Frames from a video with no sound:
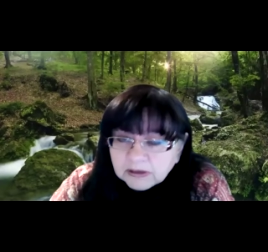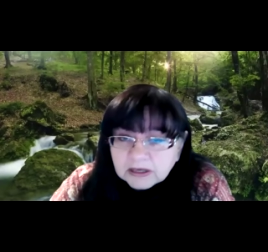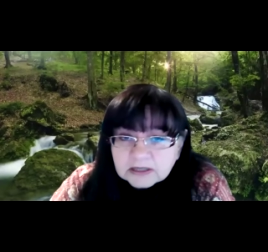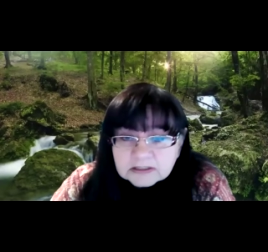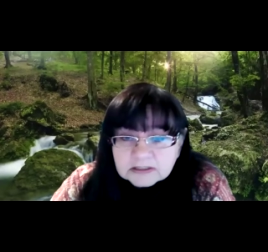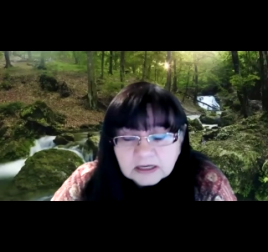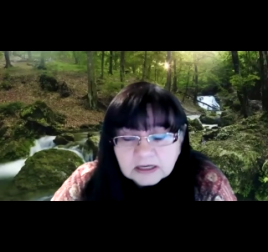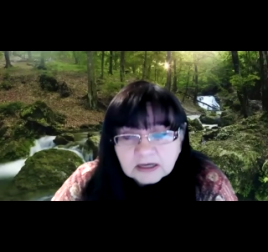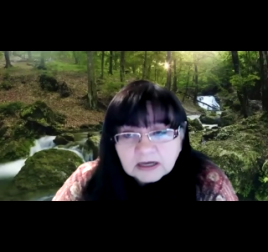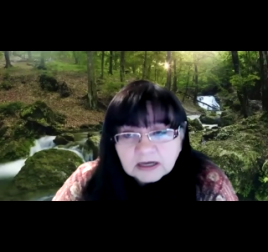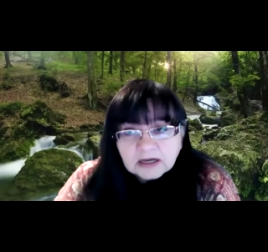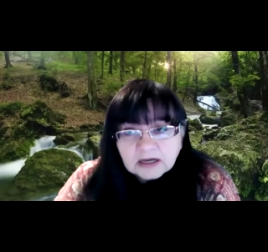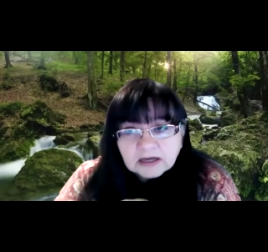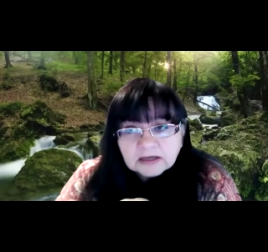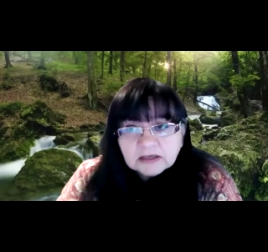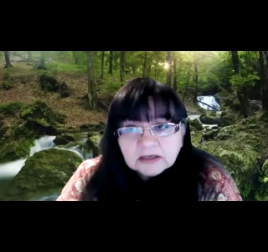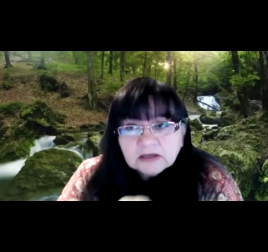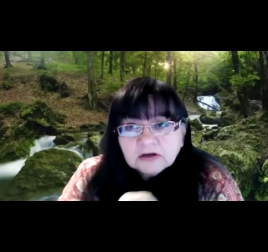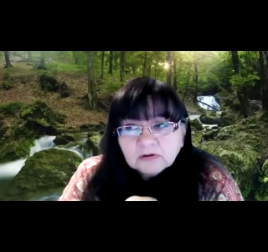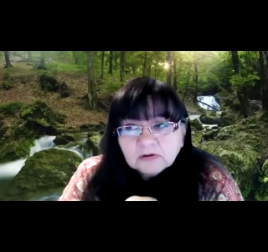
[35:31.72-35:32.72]
because,
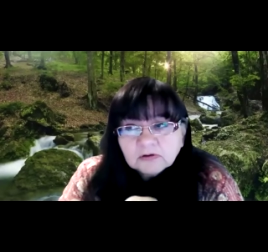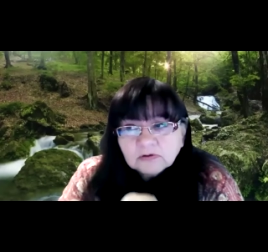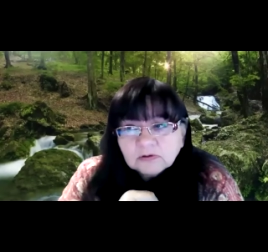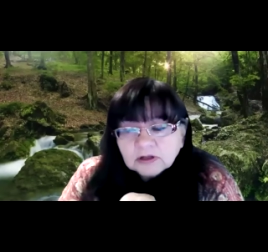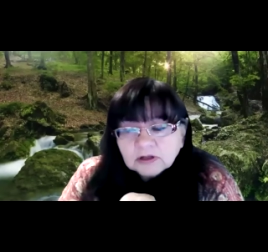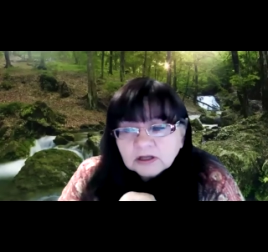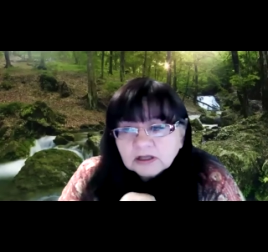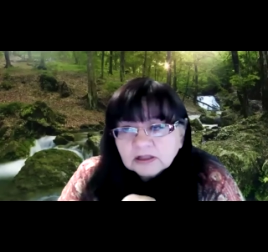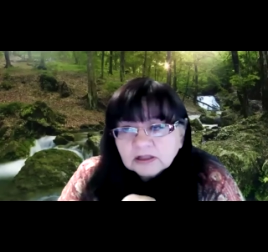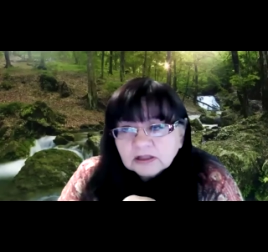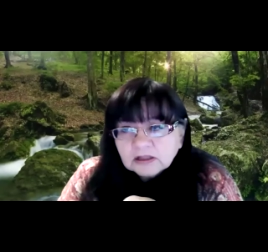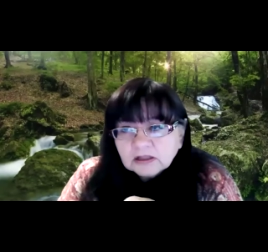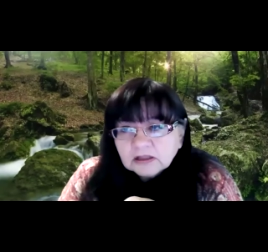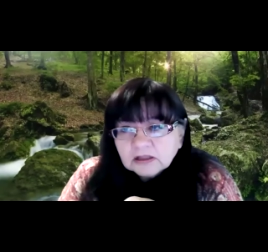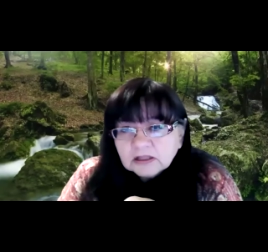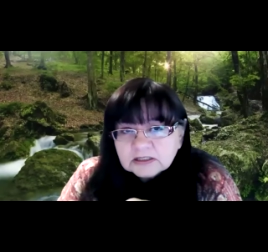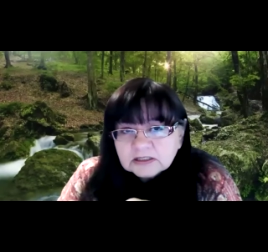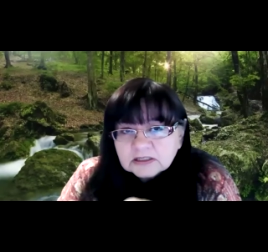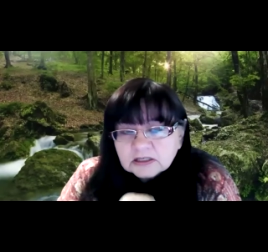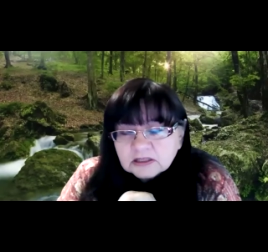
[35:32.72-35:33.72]
you know,
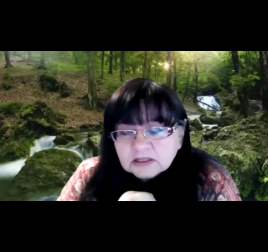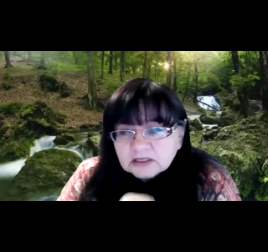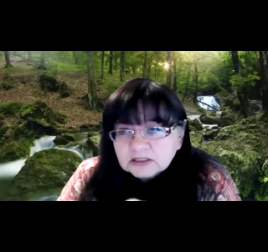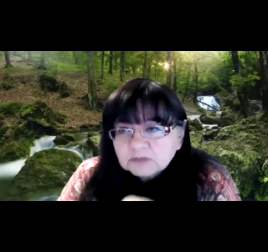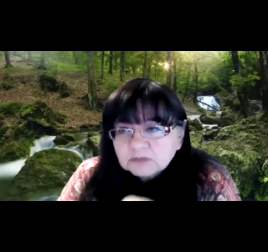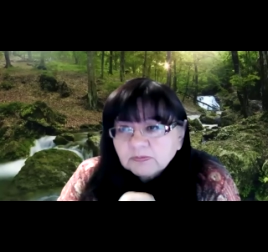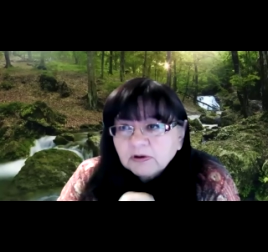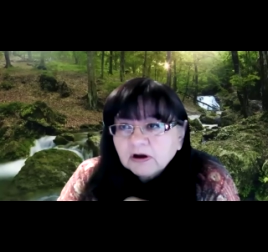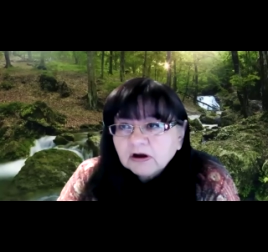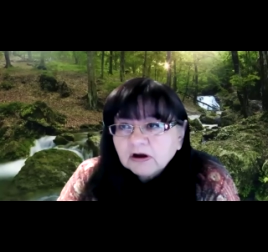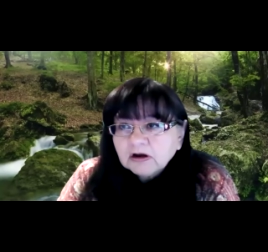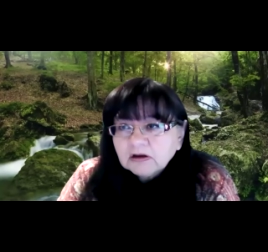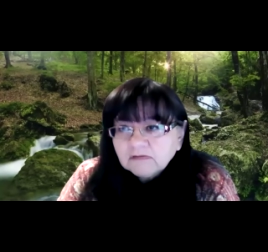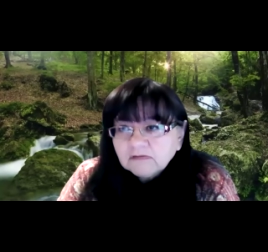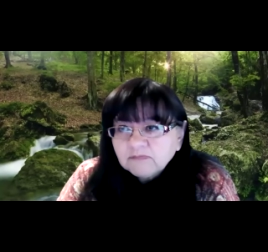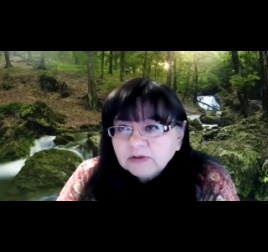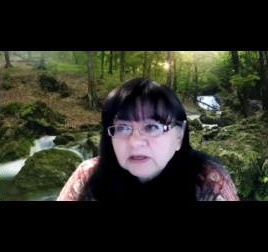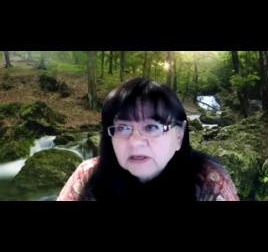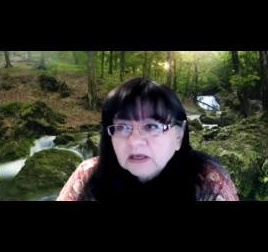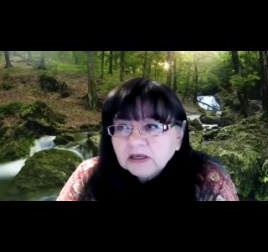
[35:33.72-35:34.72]
Lisa, this part
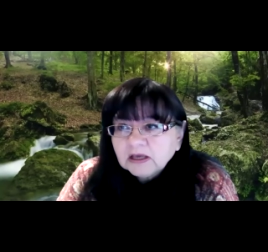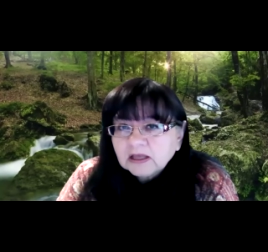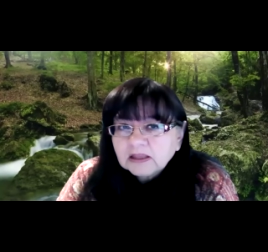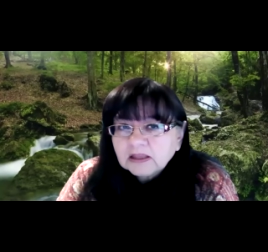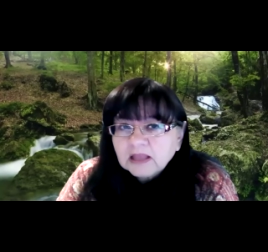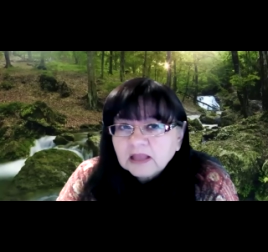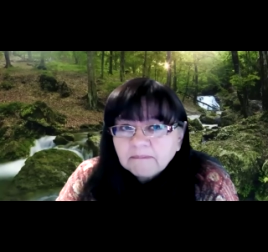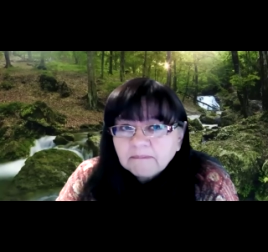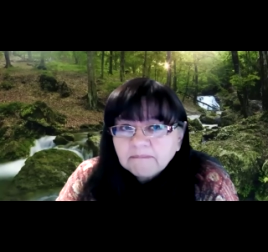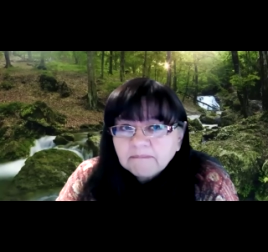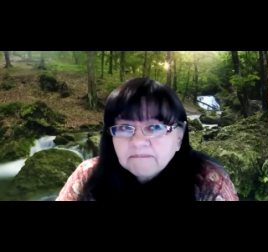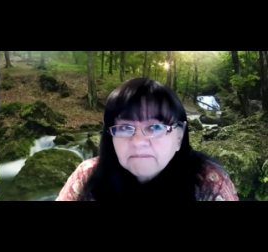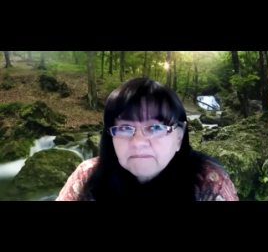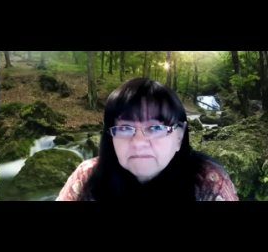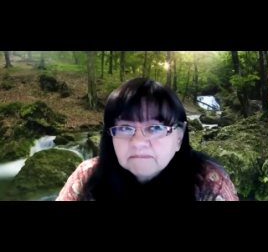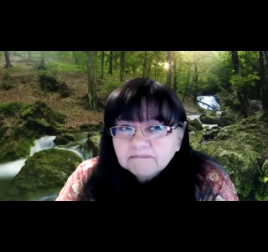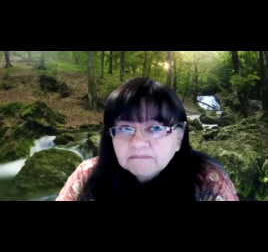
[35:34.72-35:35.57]
of being at that